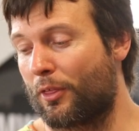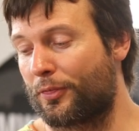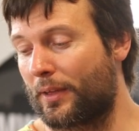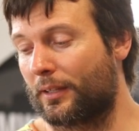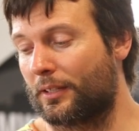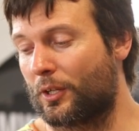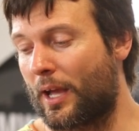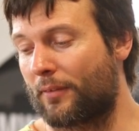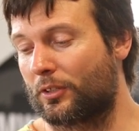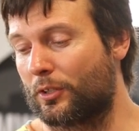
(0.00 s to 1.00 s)
thing that you
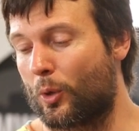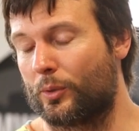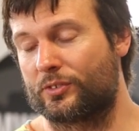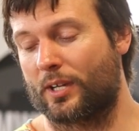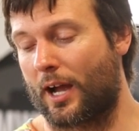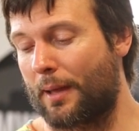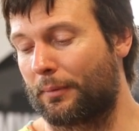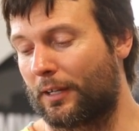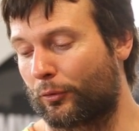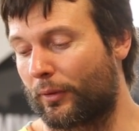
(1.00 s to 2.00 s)
have to know is
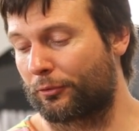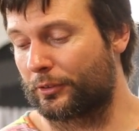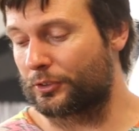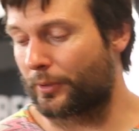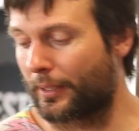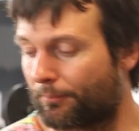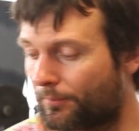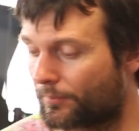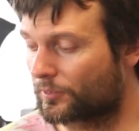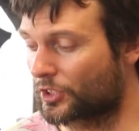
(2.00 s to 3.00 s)
timing of a referee's grip.
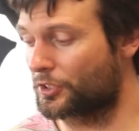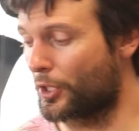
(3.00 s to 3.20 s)
Just